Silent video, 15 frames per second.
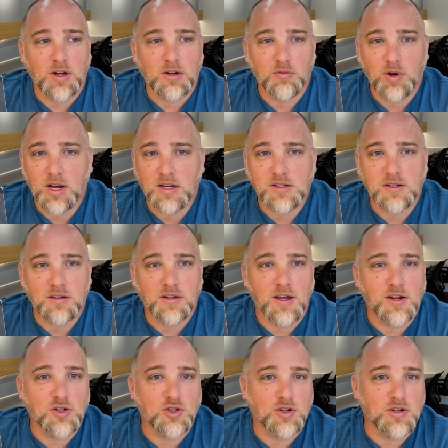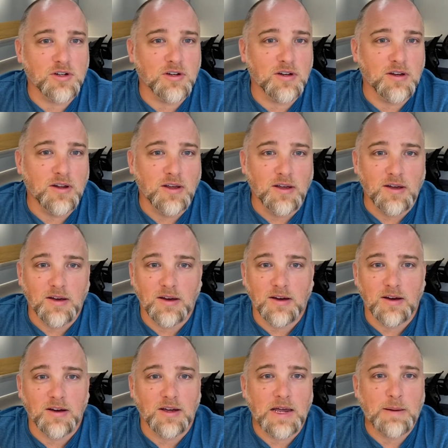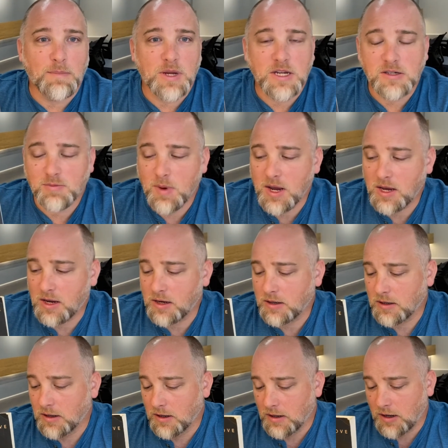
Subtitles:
reconciliation and peacemaking.